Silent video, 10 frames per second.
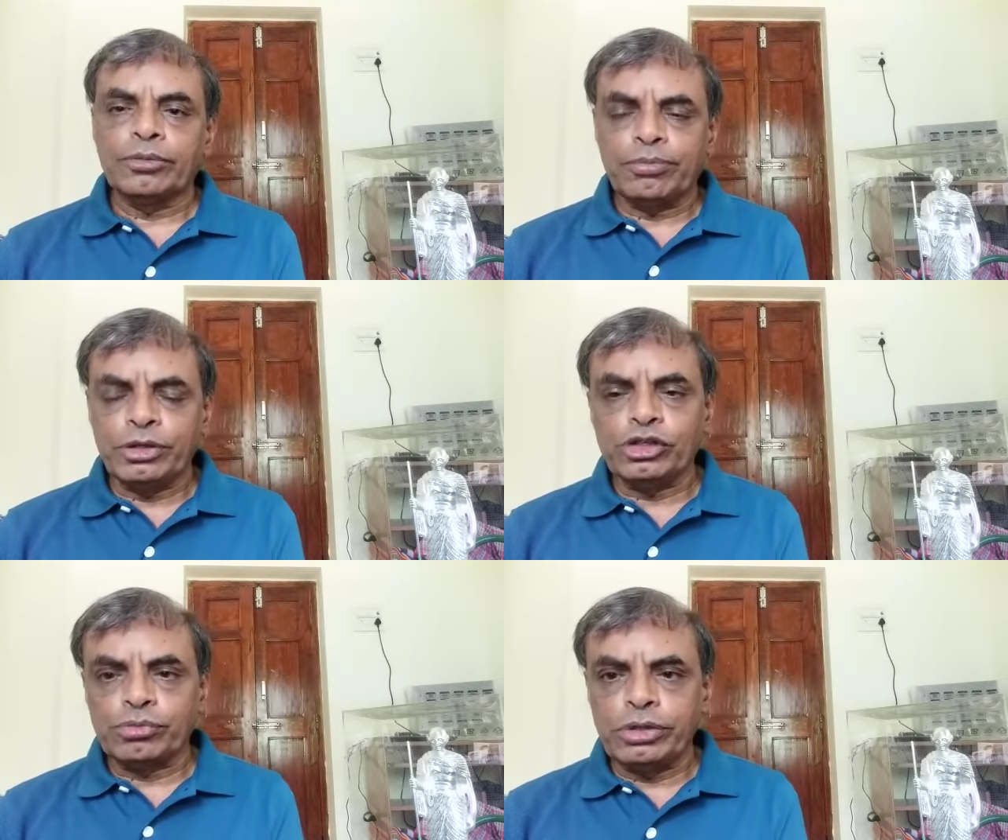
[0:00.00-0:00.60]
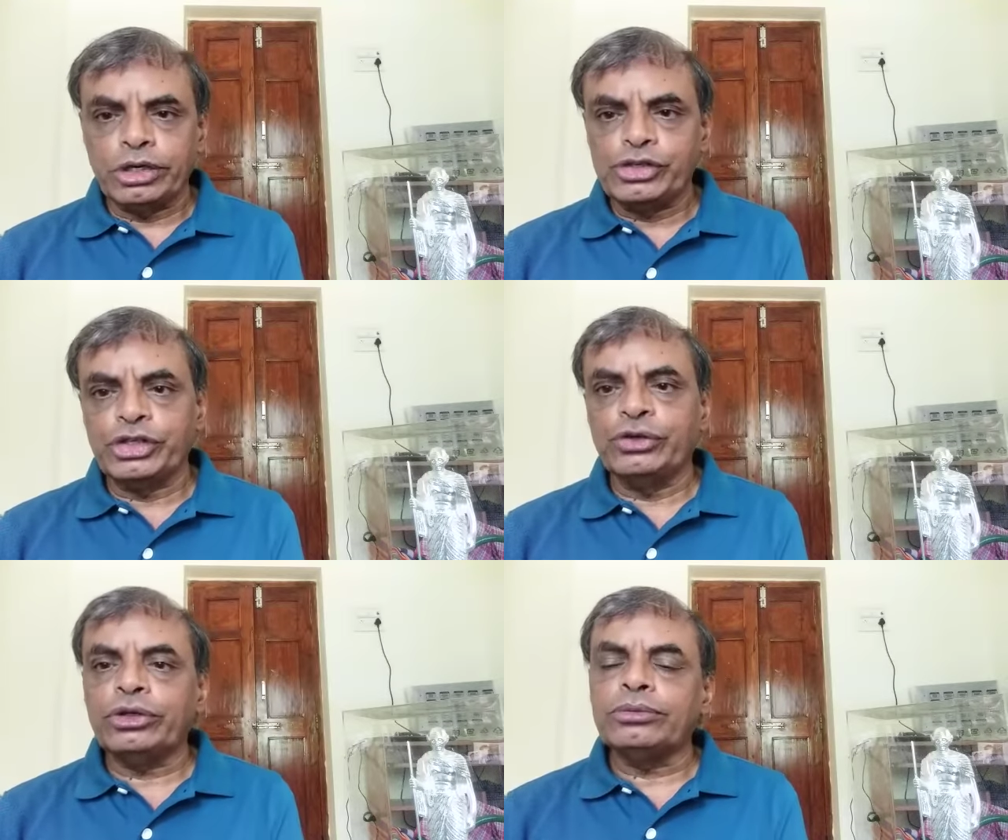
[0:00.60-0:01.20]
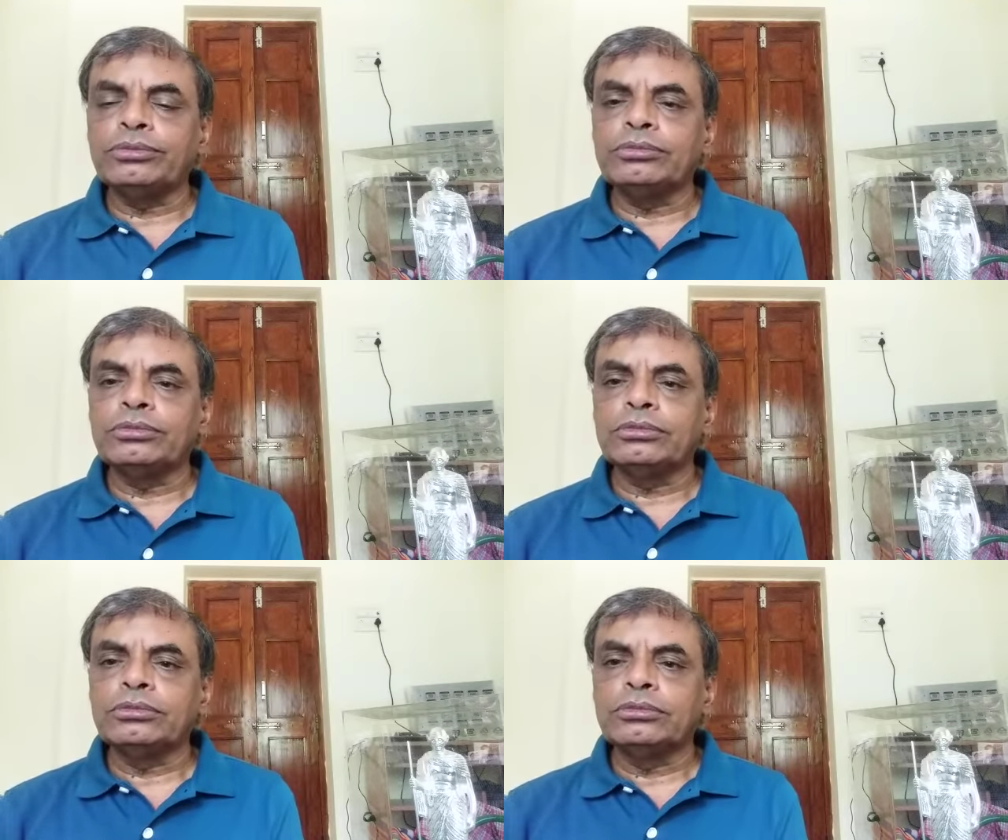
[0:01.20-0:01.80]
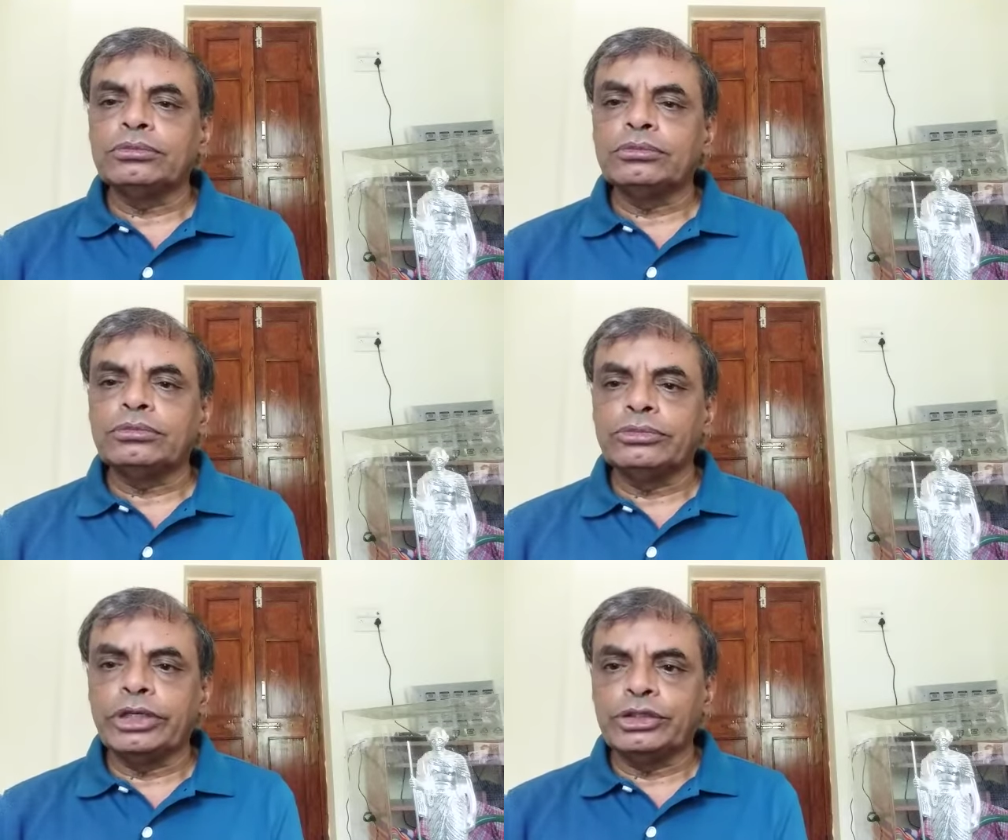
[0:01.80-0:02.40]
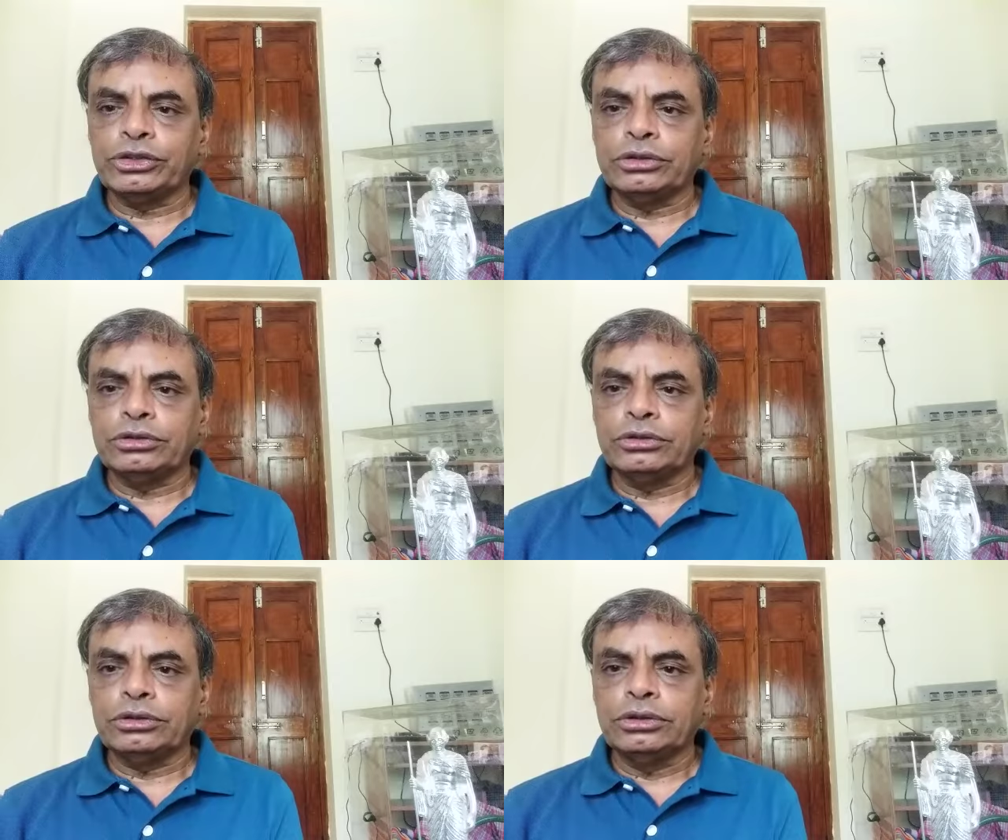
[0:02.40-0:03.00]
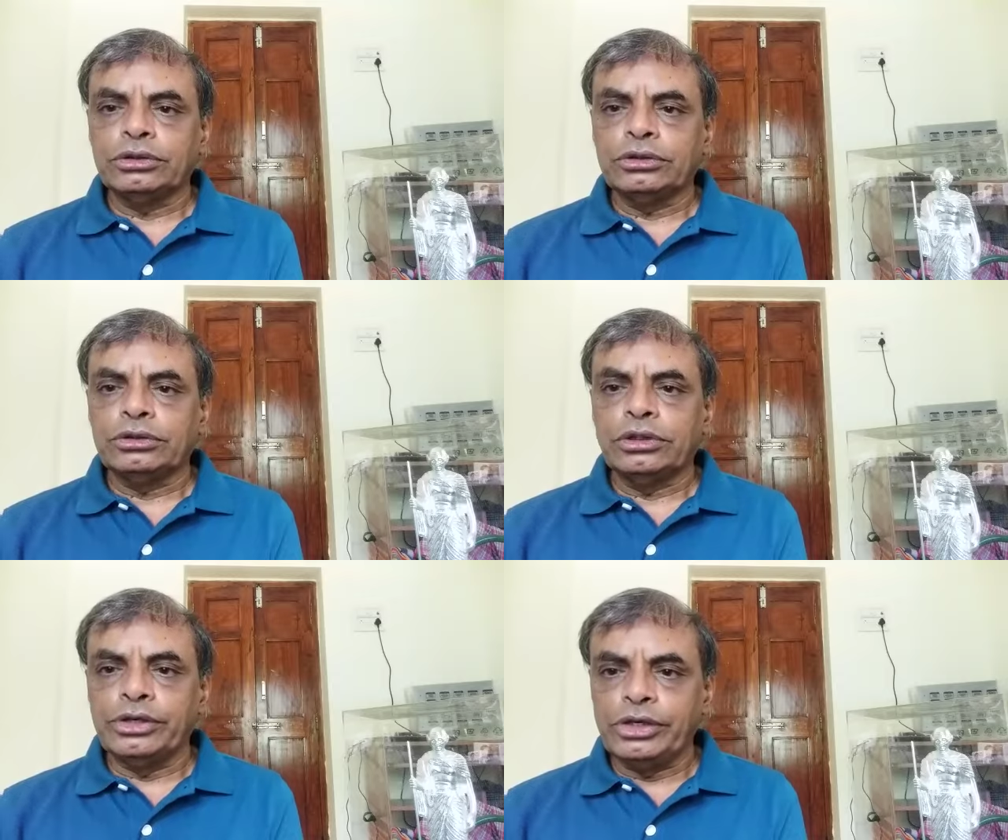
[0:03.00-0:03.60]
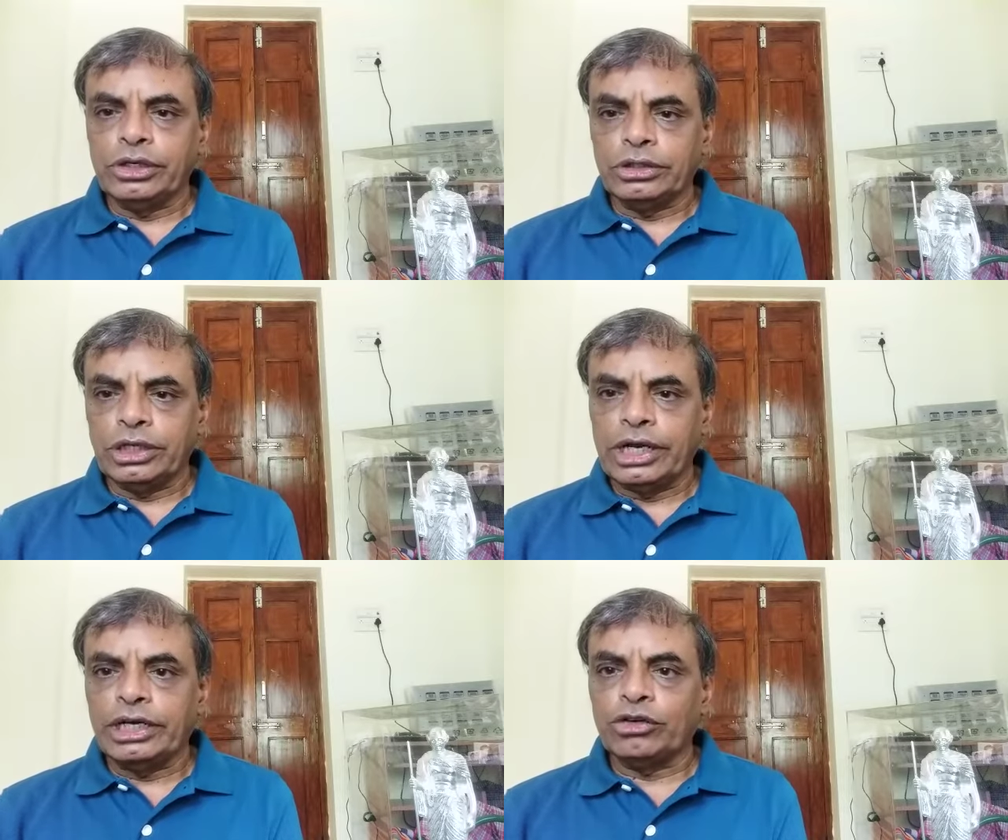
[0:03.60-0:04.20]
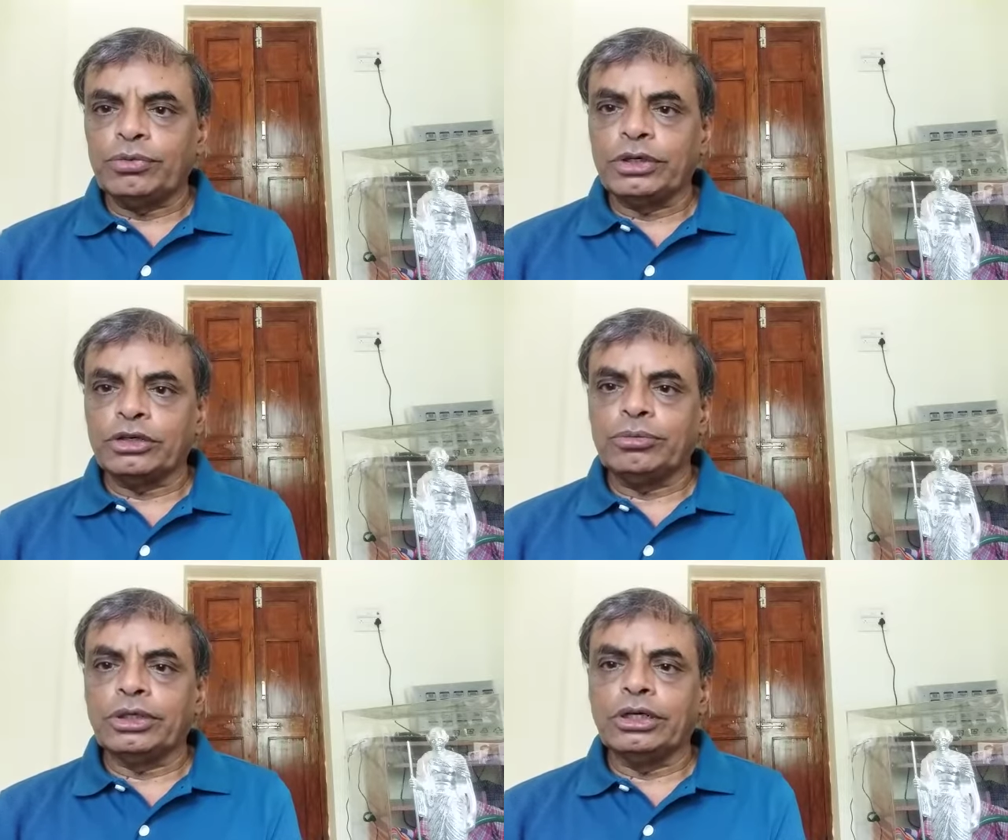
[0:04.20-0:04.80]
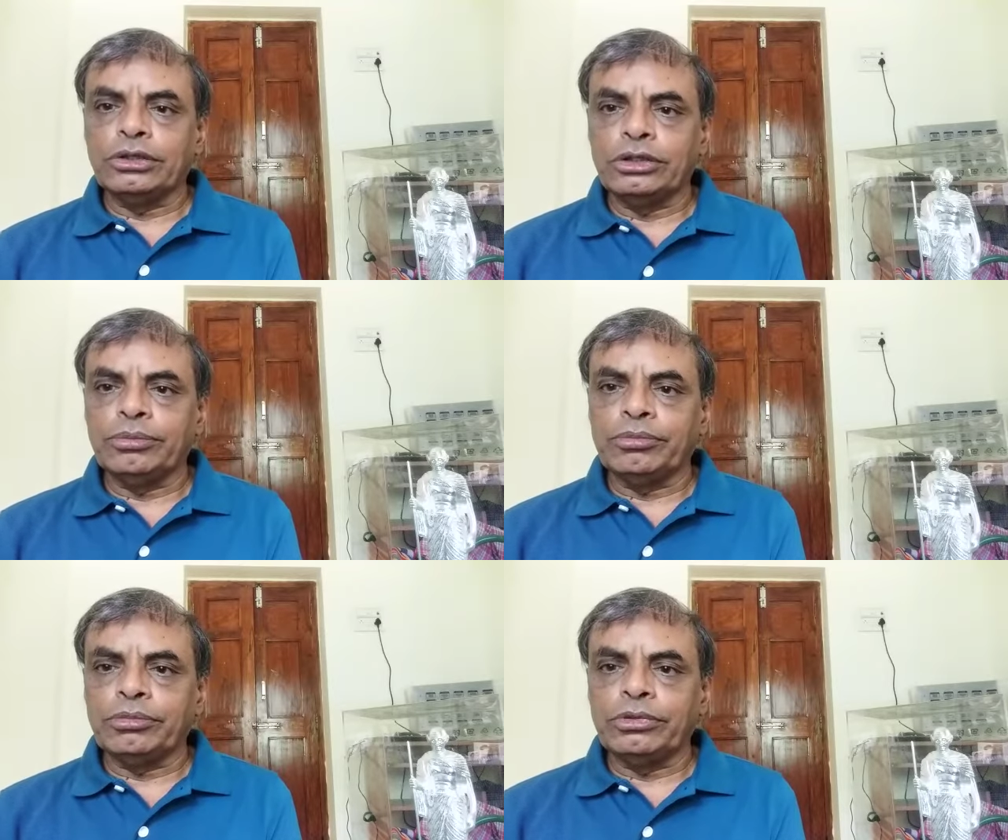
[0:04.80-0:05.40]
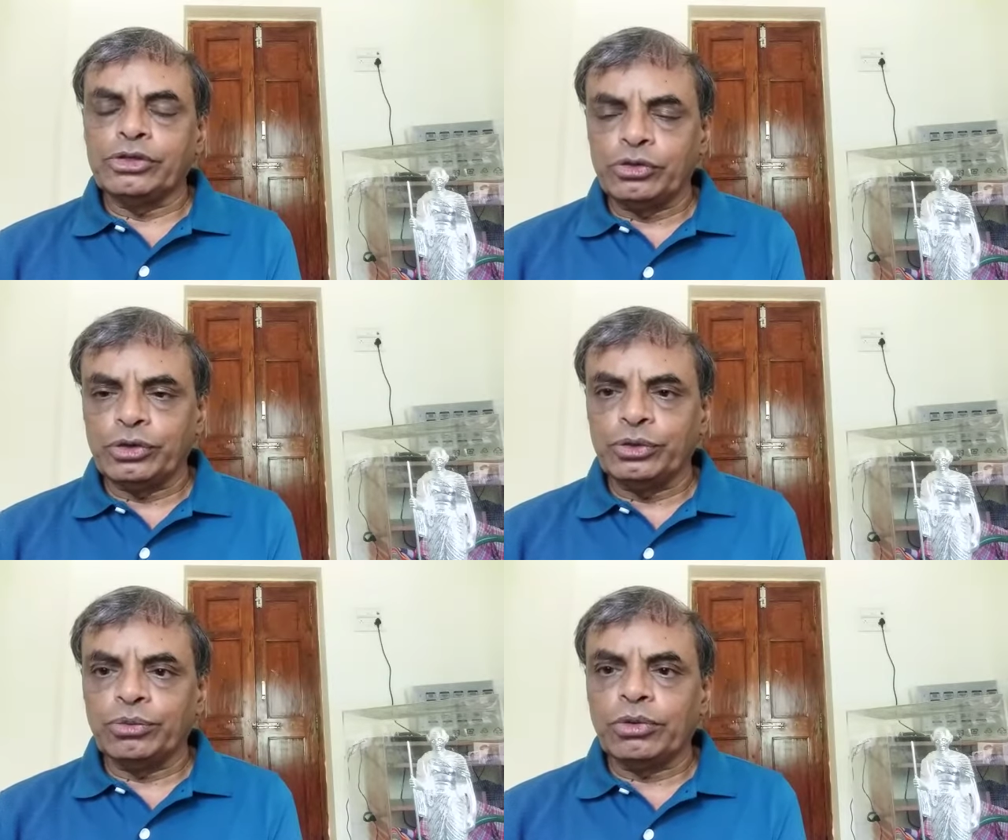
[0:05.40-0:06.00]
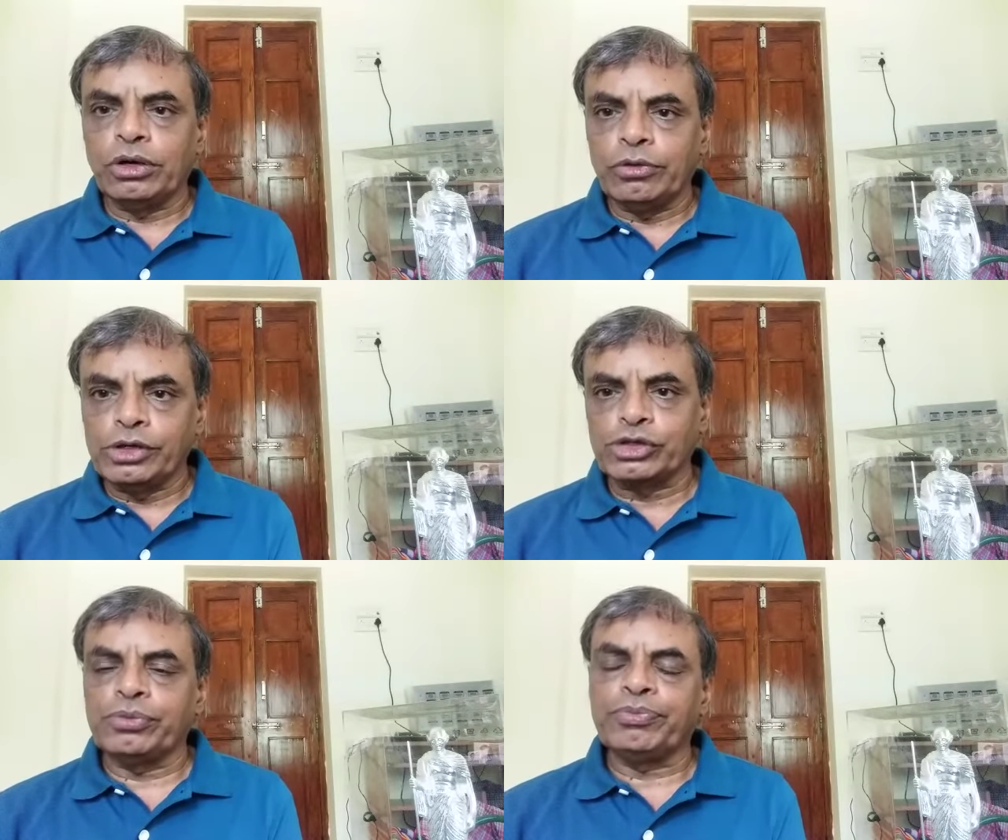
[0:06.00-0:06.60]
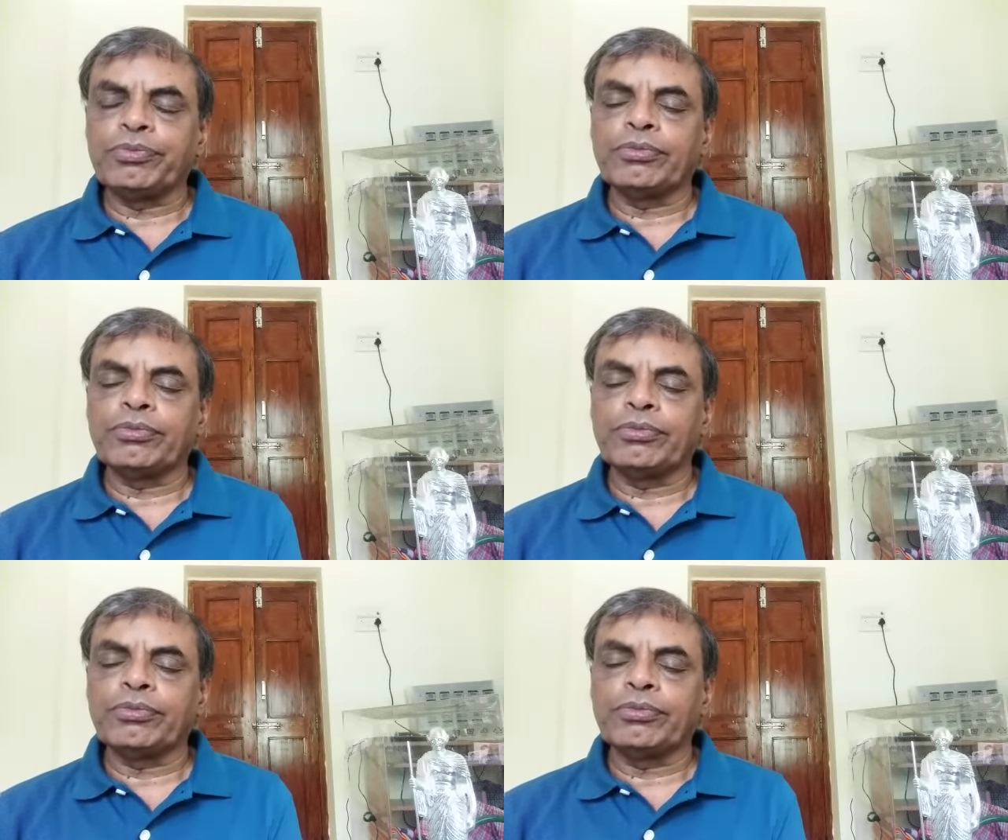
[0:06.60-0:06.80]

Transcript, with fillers: Please be assured that India, the land of Mahatma Gandhi, is with you always.